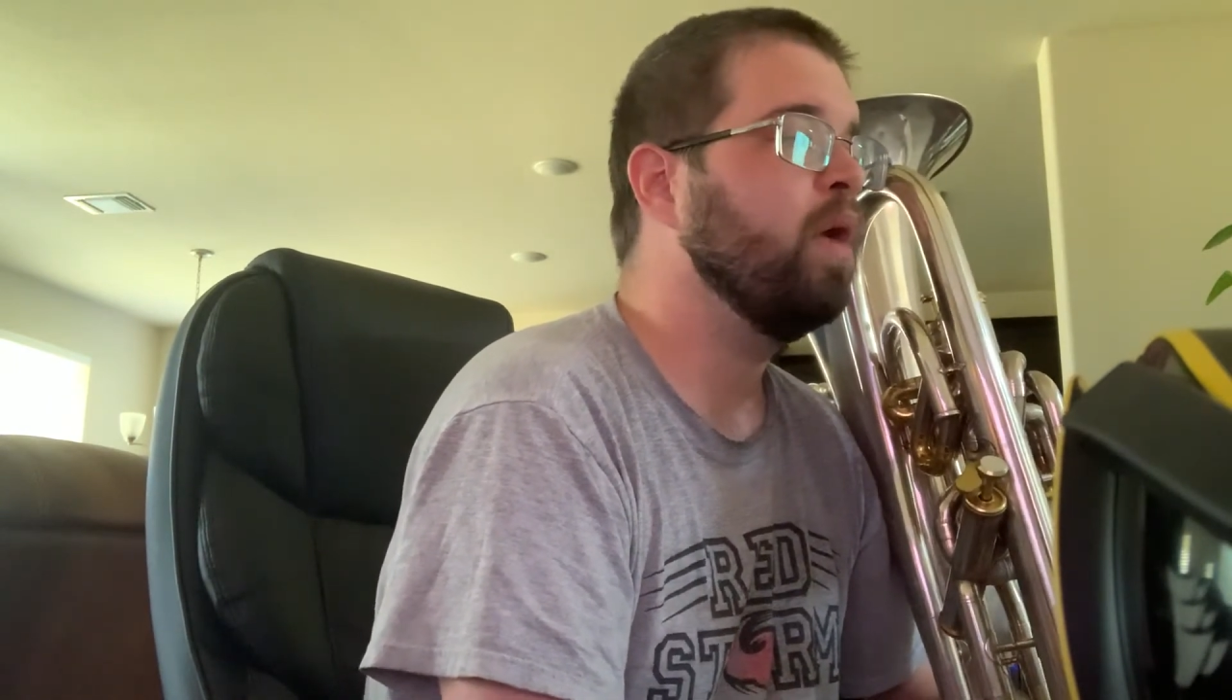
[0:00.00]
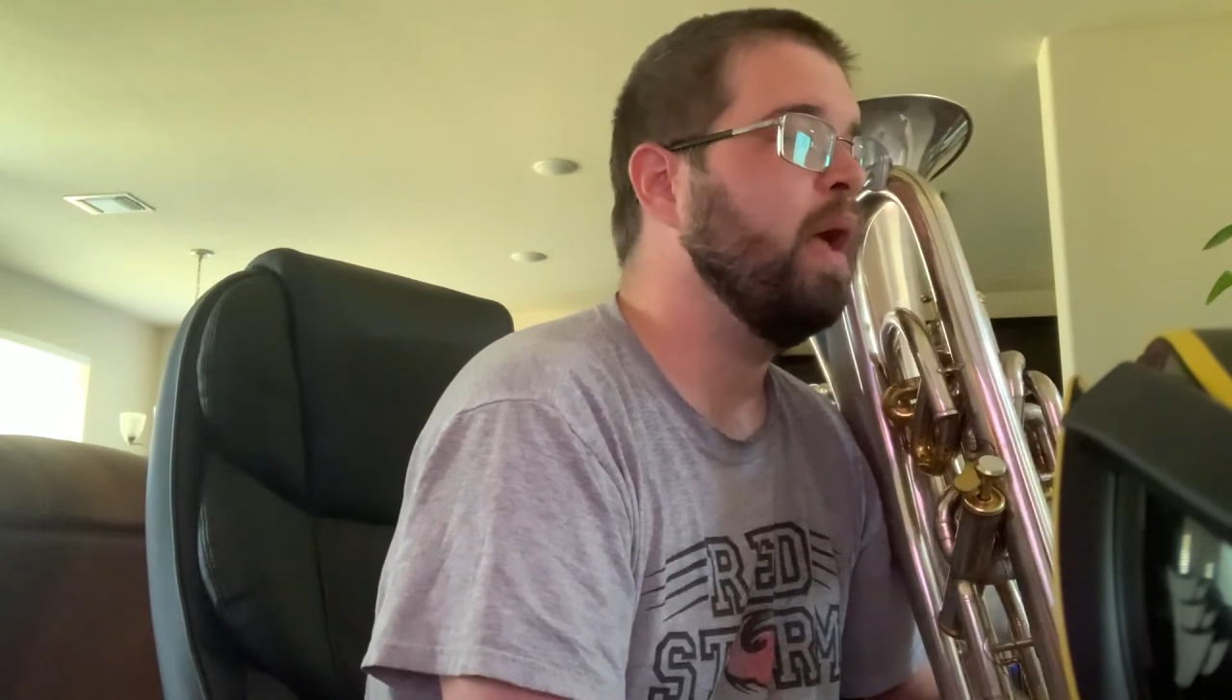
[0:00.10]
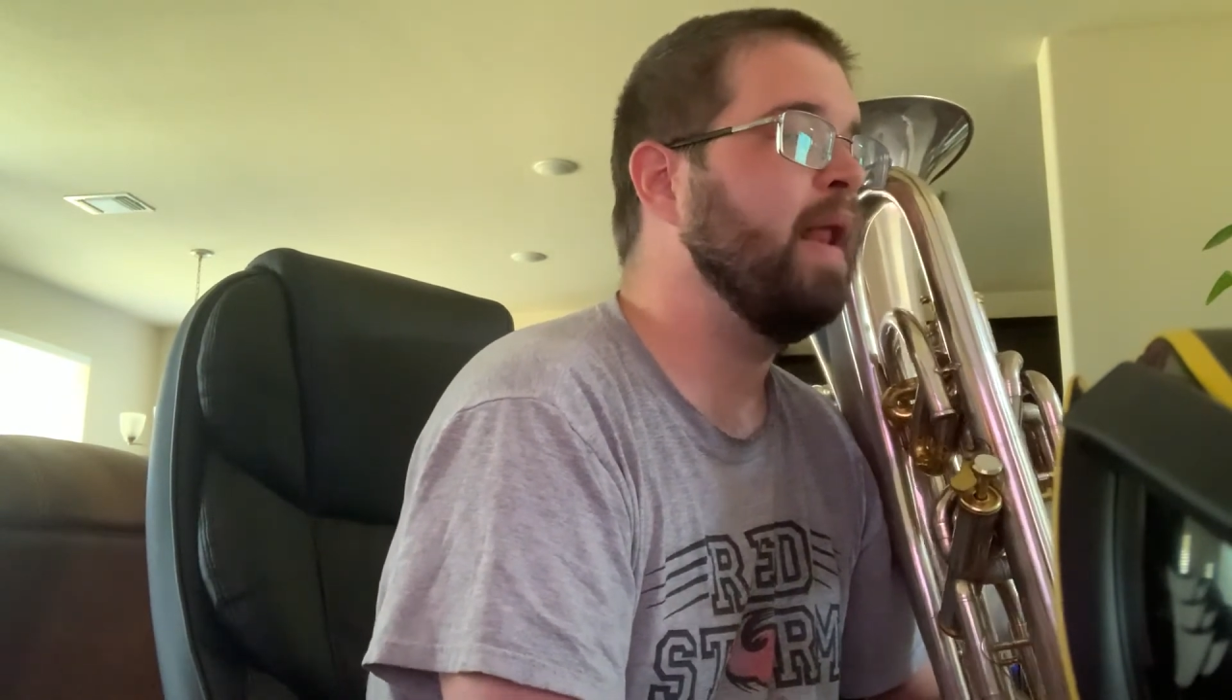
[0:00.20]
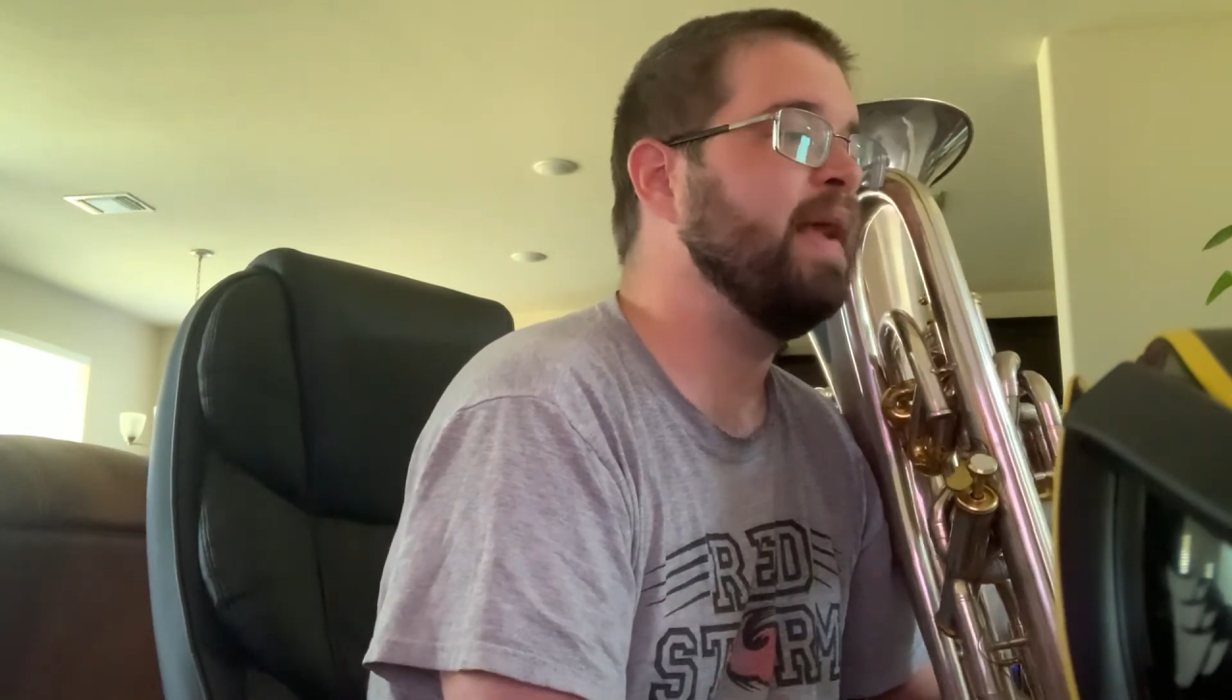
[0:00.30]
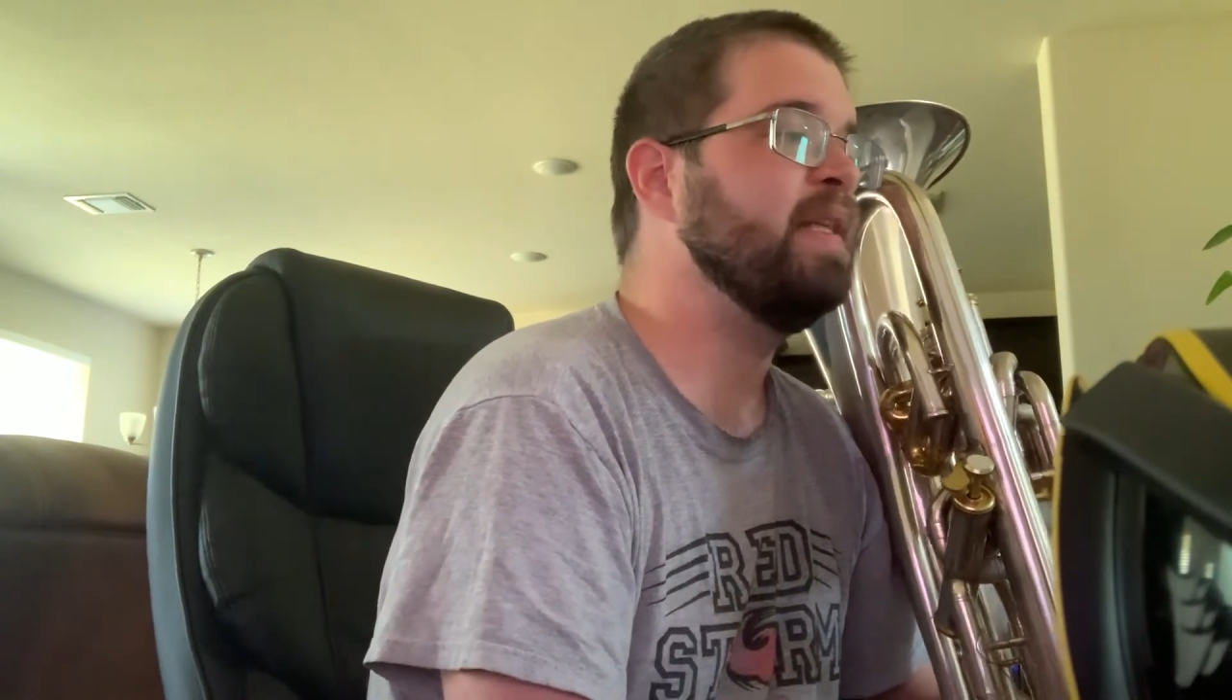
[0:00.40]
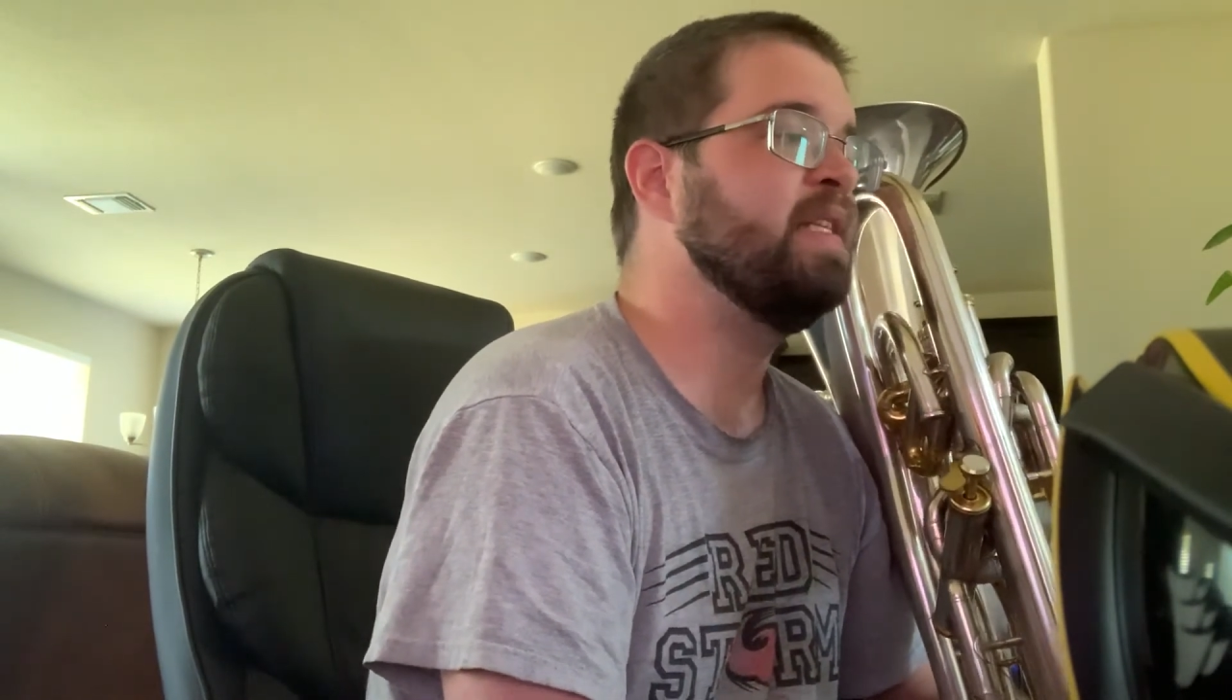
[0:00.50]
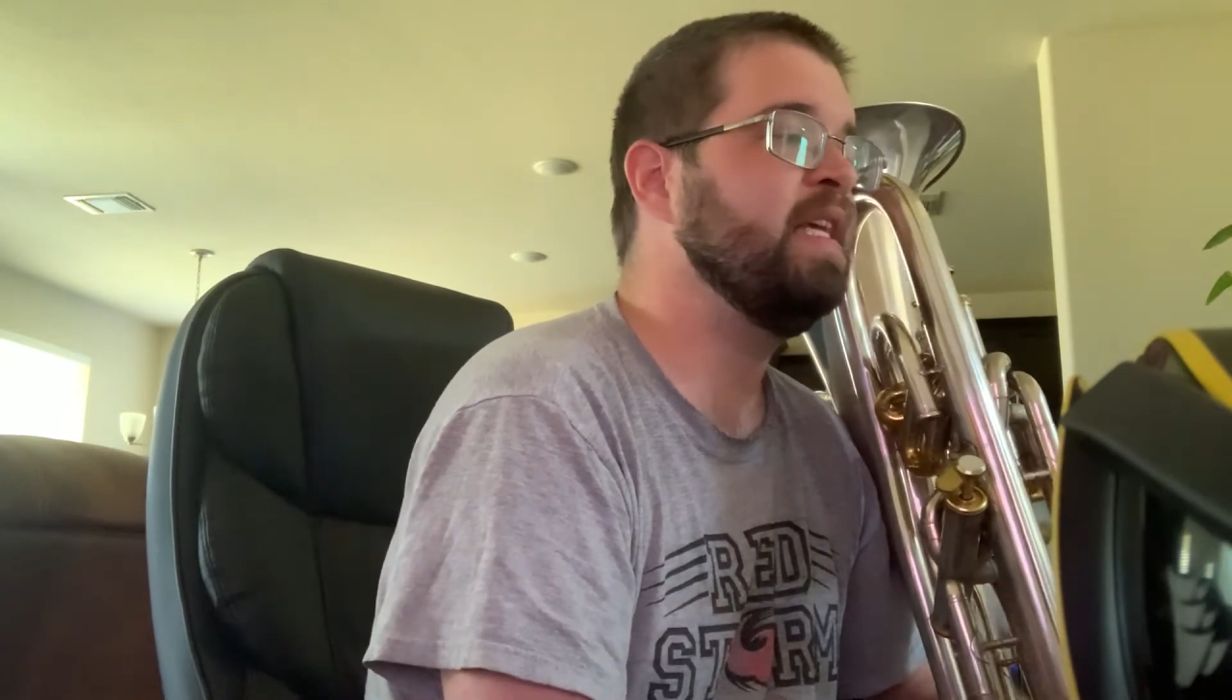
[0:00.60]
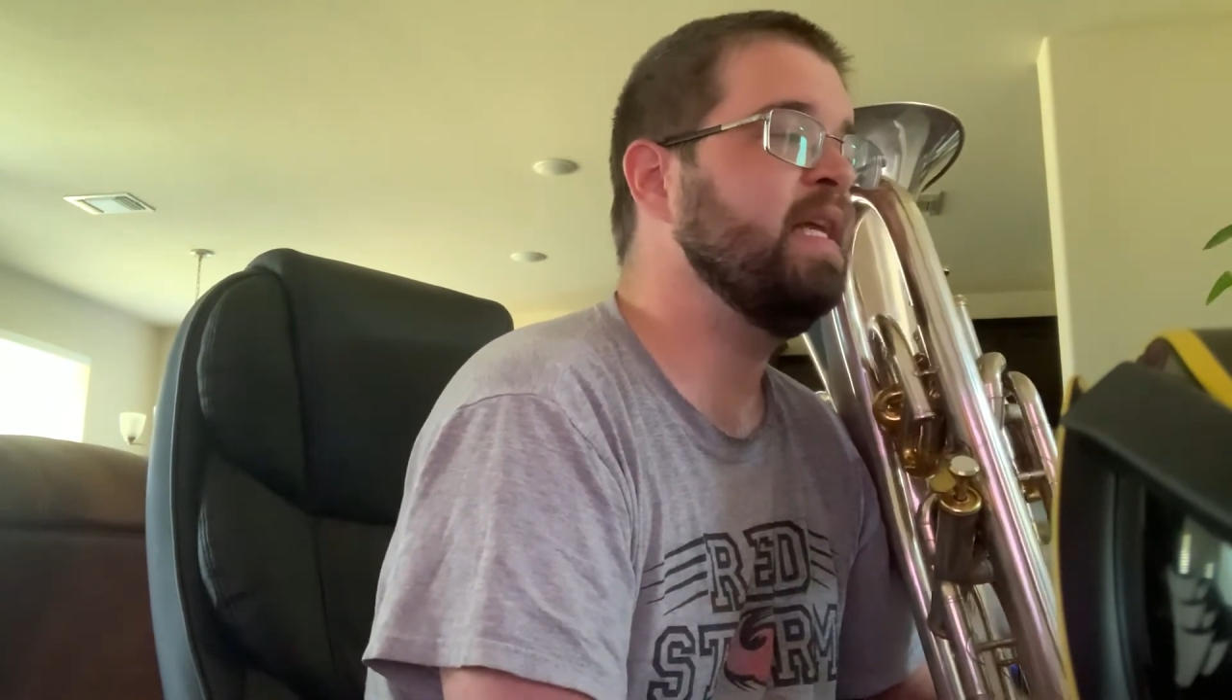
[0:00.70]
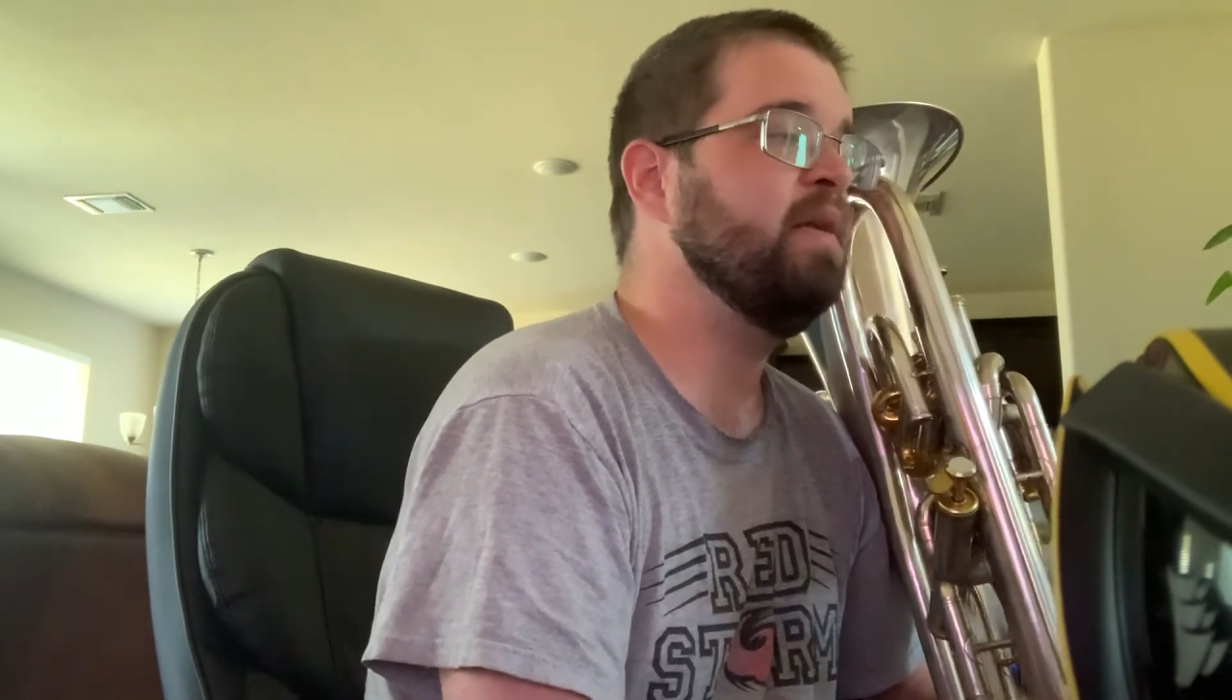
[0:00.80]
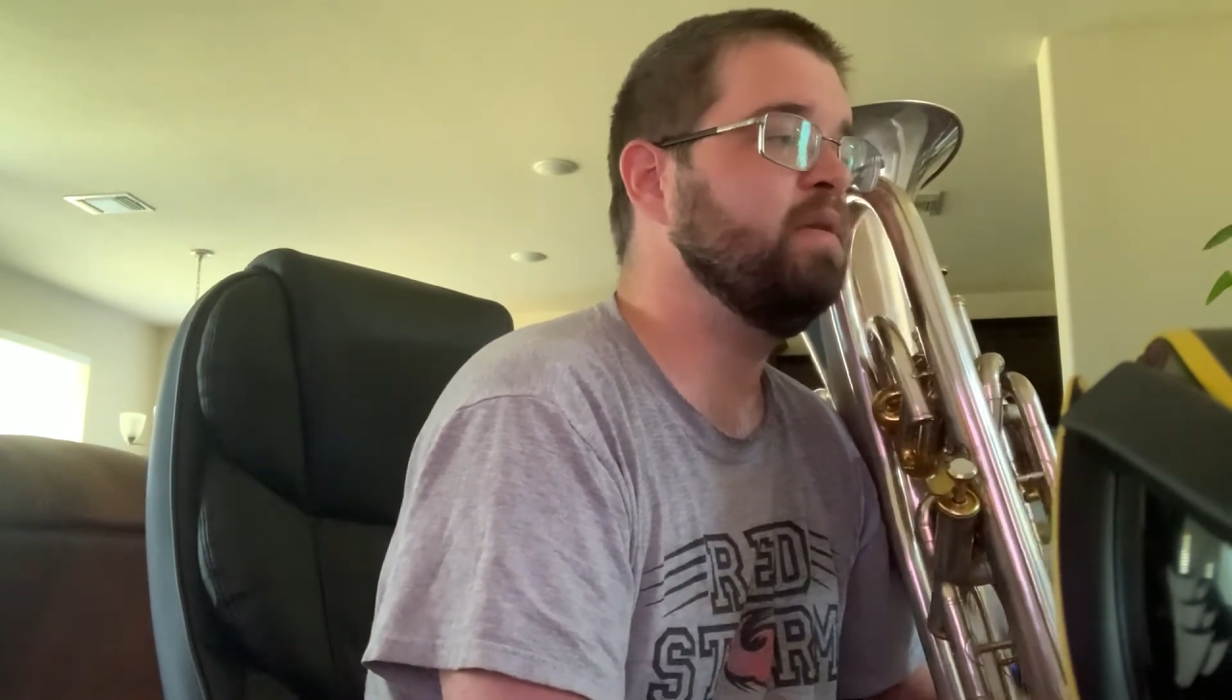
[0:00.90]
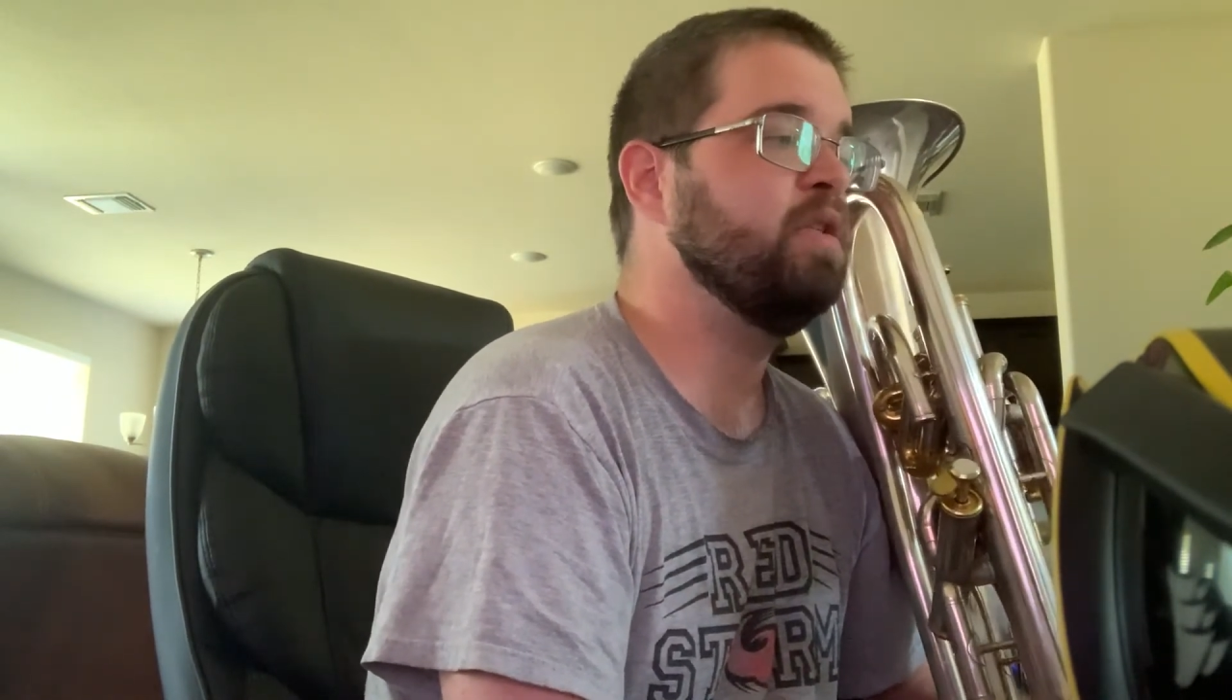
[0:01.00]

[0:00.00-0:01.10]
At 18,